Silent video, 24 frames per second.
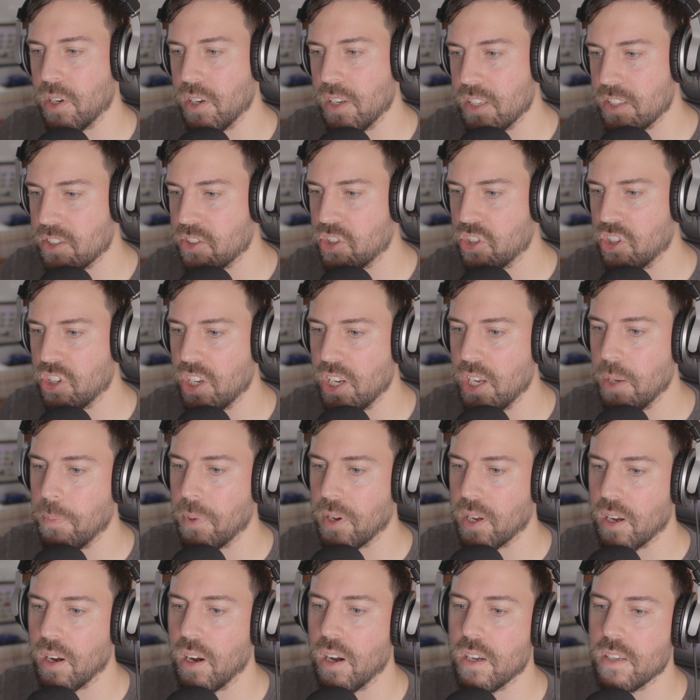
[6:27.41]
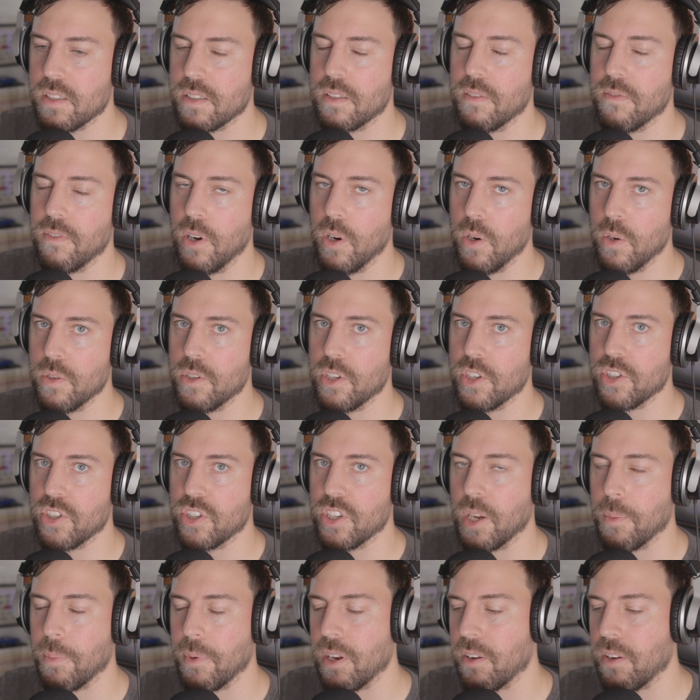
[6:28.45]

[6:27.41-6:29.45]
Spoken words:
is cheap cost of ownership.